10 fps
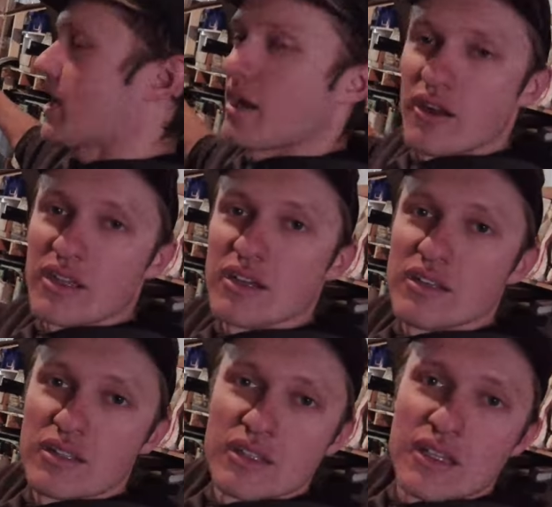an
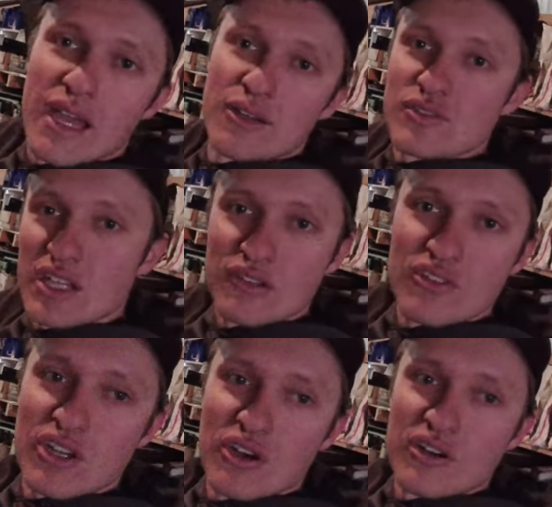area outside
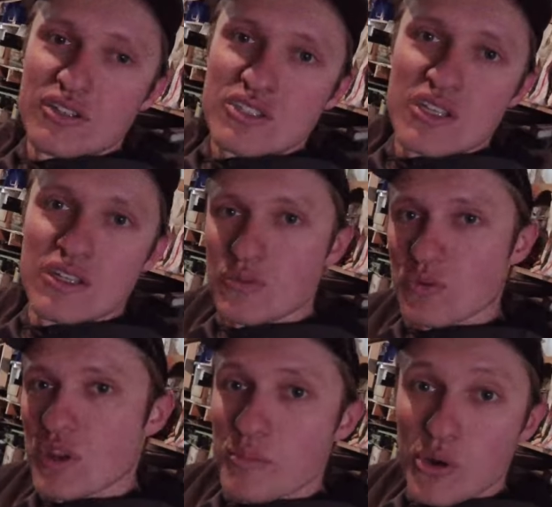of the cars
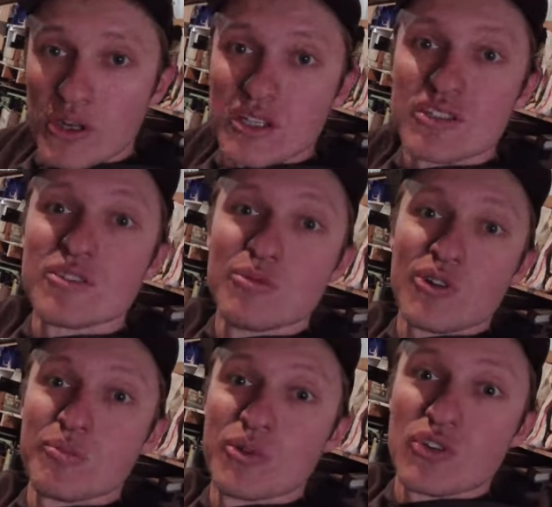where they park to be
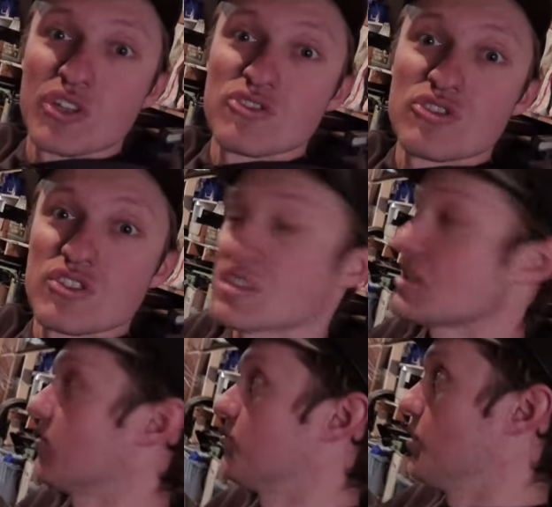able to build engines and
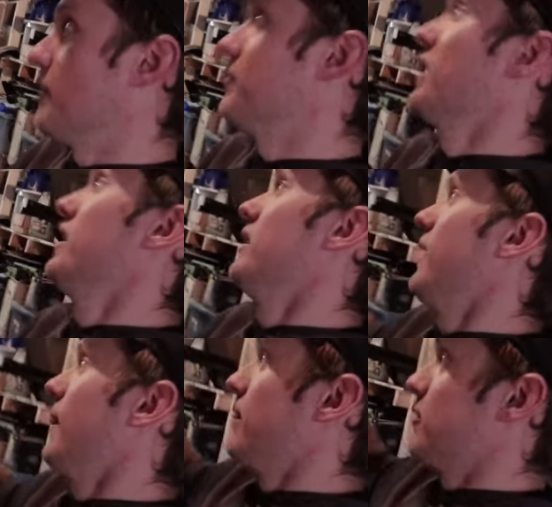stuff. But
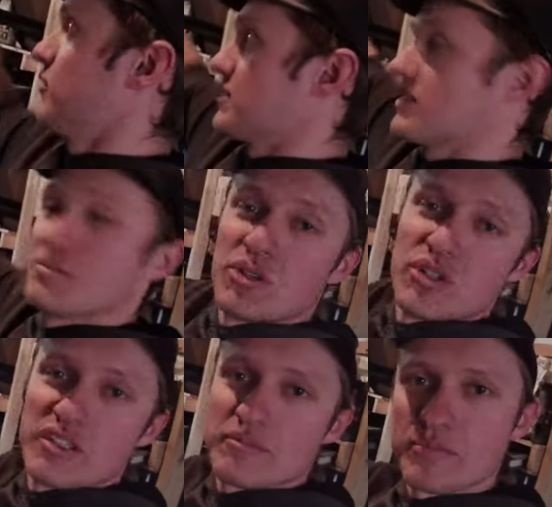the rest of the
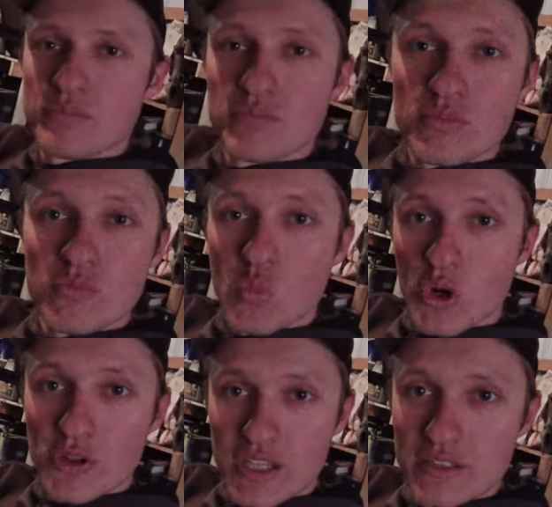building,
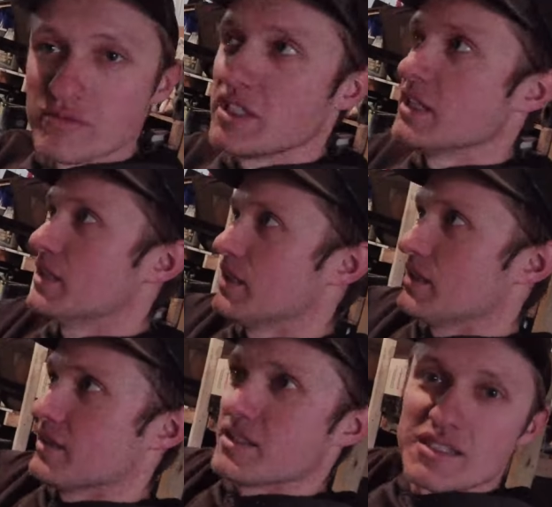worth it.
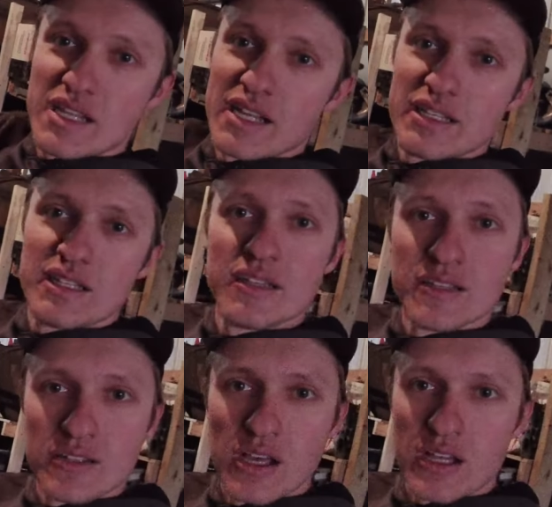This side,
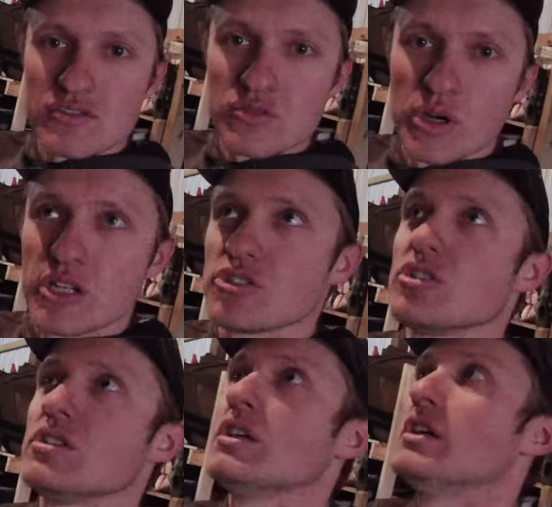not so
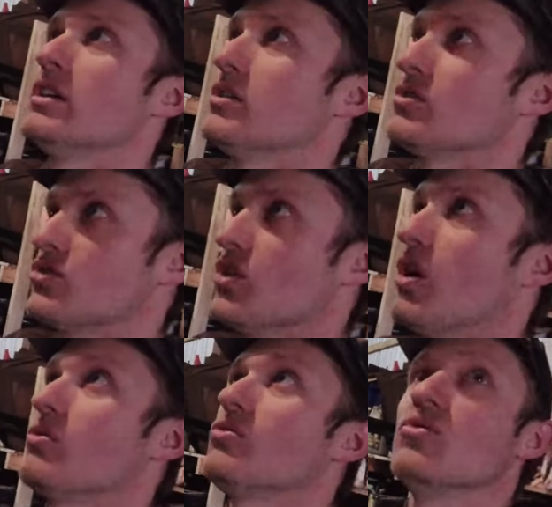much.
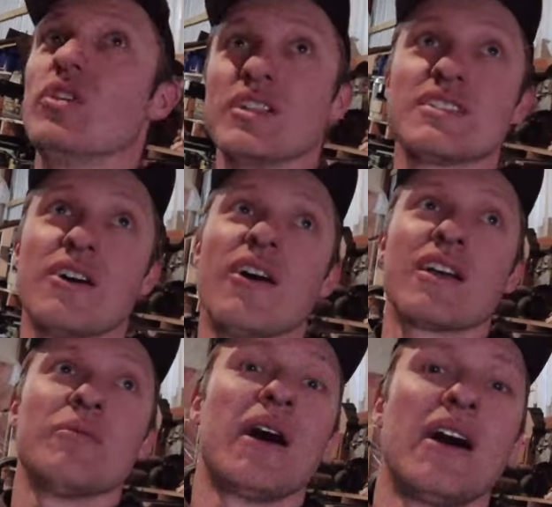So let's
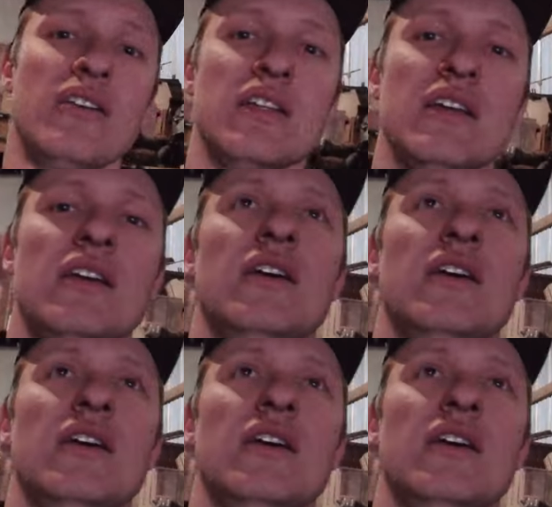talk about